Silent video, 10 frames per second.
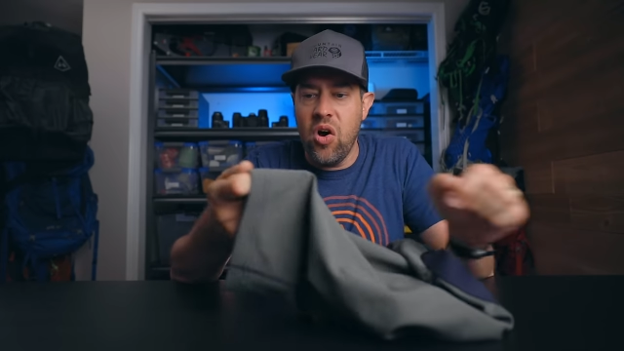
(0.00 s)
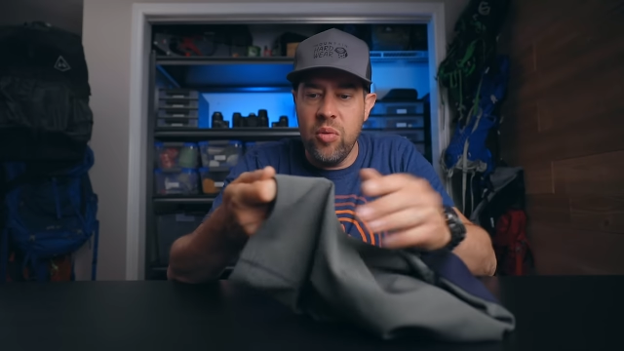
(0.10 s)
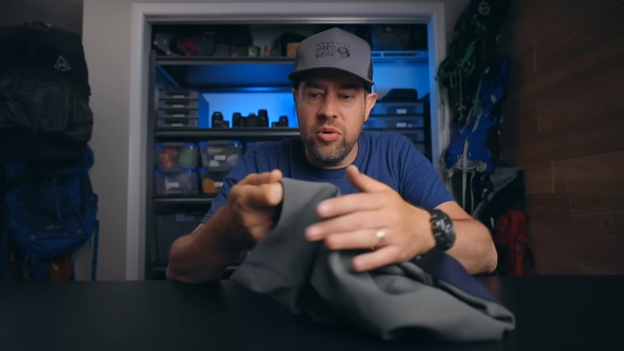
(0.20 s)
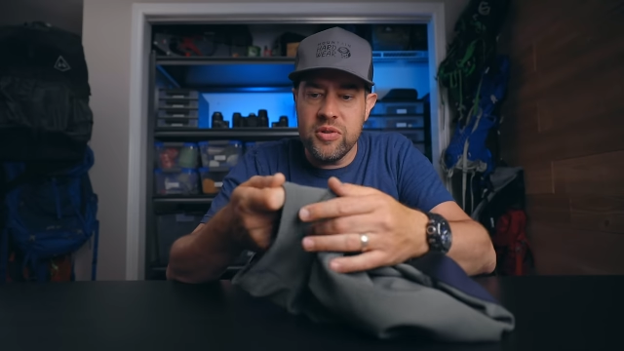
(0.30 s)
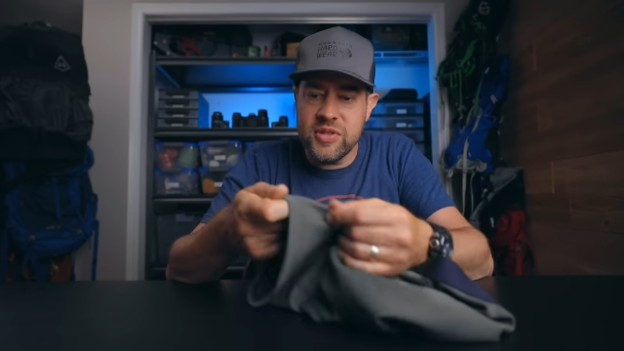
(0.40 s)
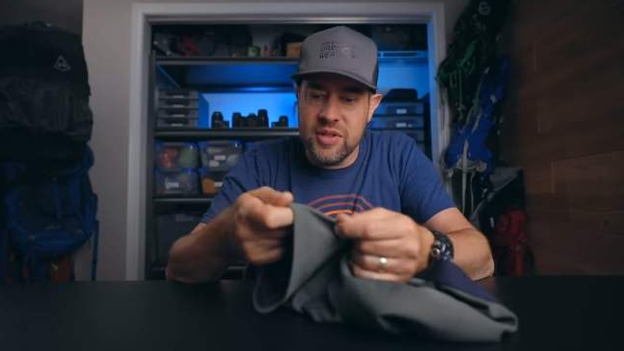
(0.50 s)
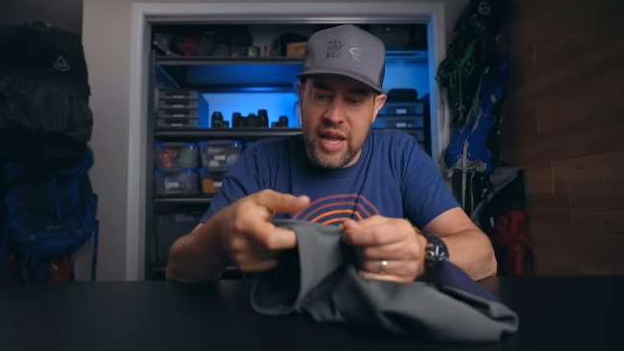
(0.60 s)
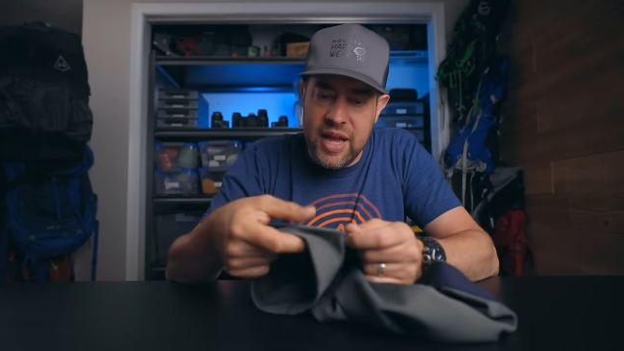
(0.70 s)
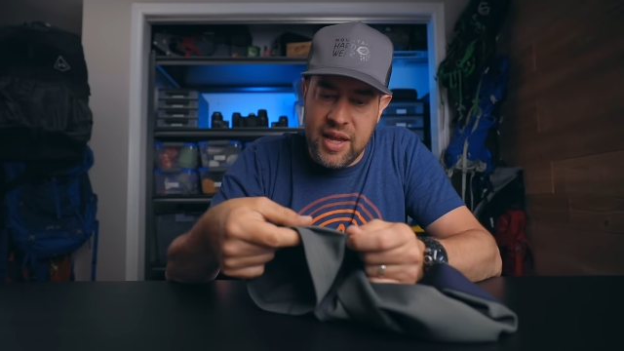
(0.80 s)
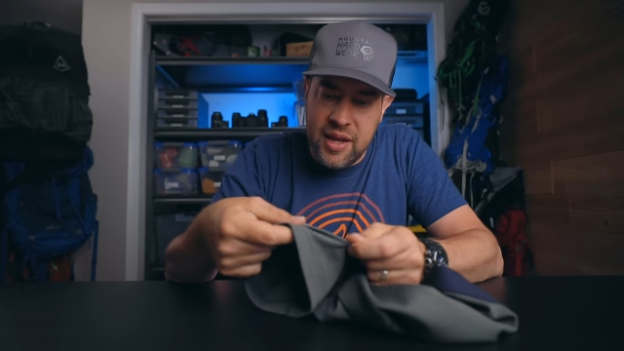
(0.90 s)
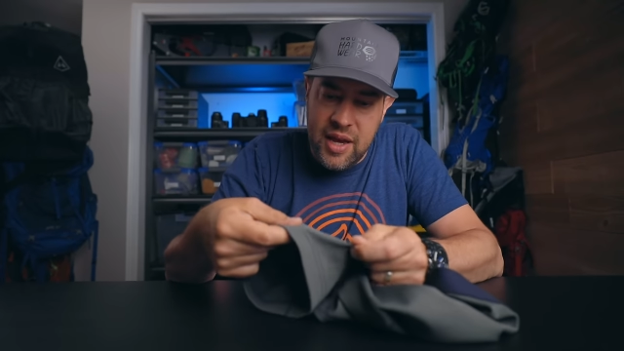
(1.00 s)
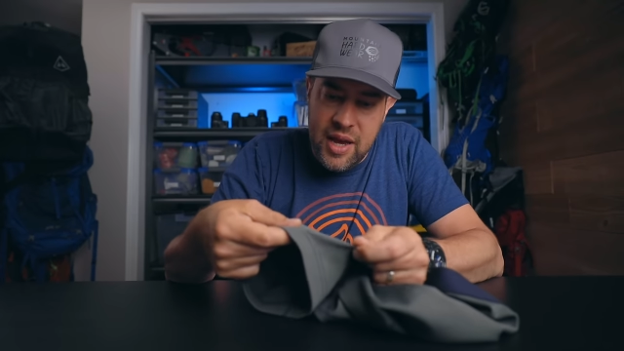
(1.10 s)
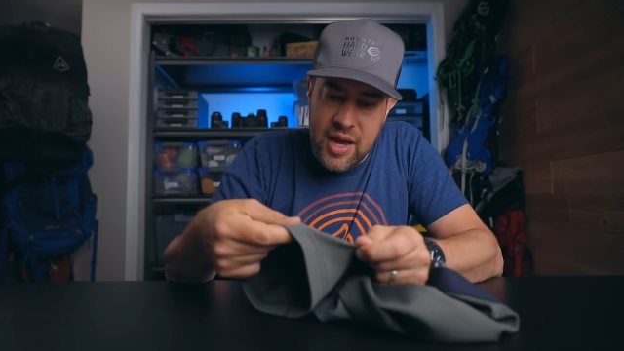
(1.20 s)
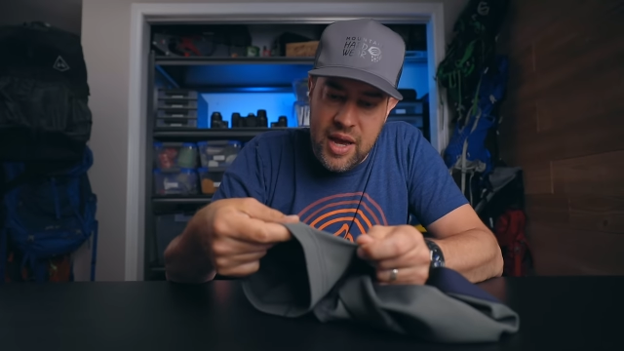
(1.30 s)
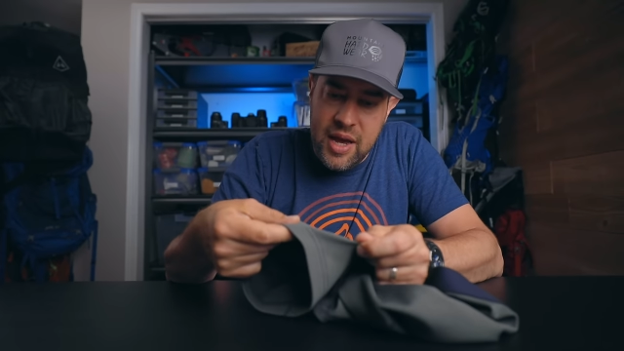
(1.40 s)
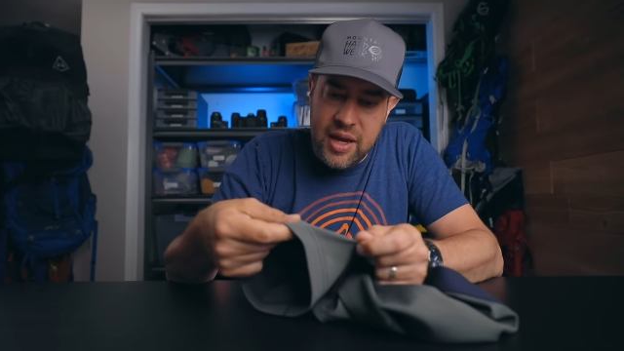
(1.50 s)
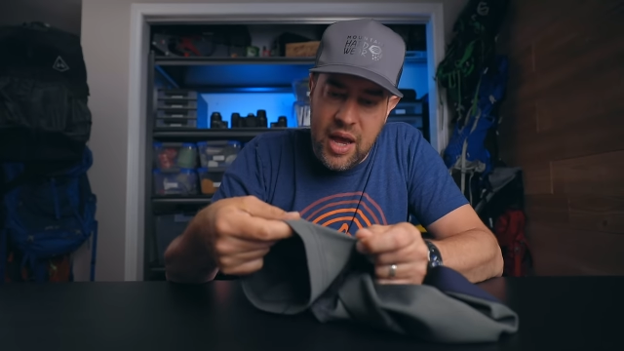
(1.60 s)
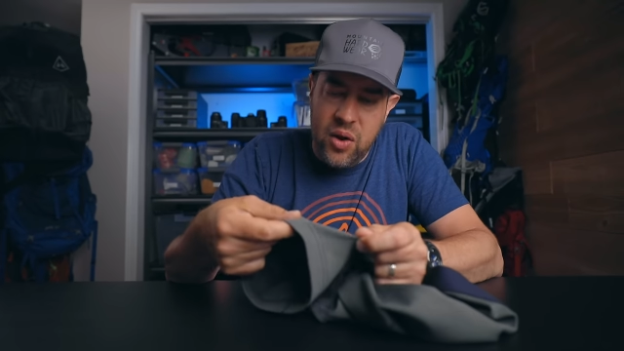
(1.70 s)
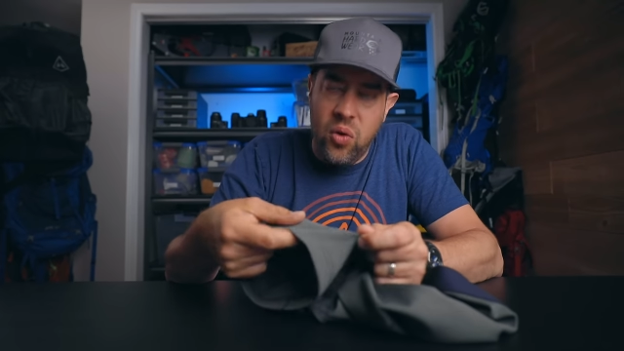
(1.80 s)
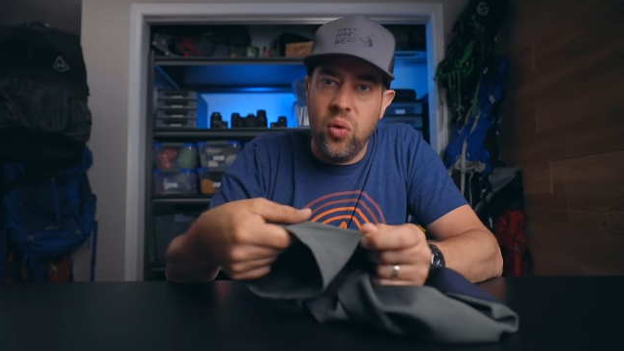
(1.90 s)
almost like
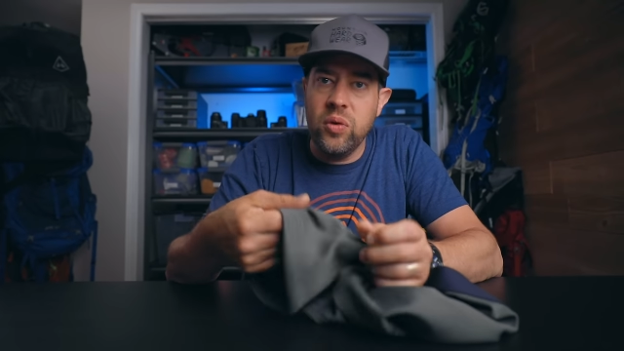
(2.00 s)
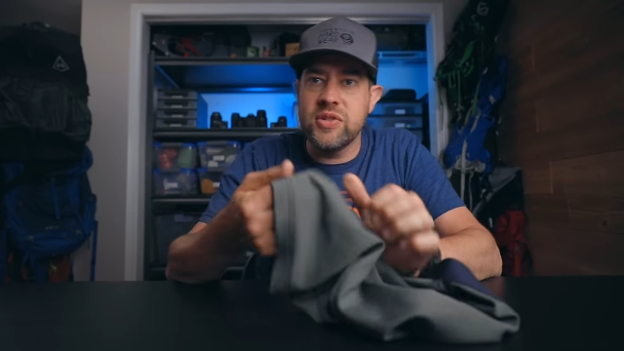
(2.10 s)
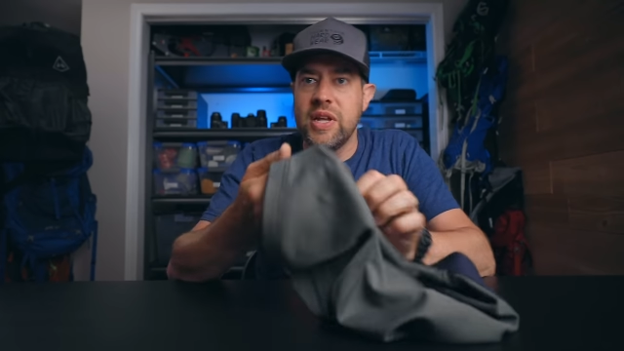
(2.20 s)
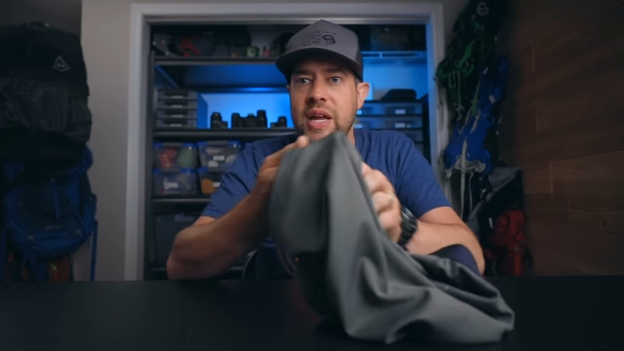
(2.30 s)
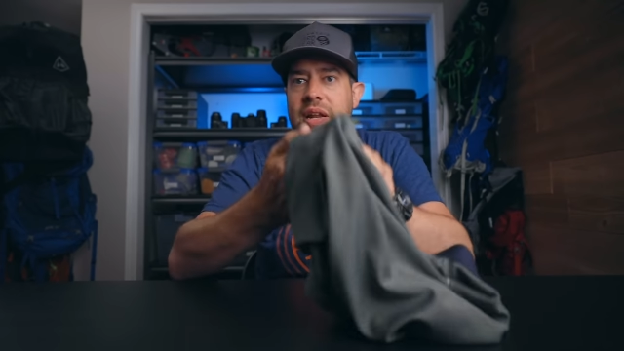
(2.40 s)
got holes in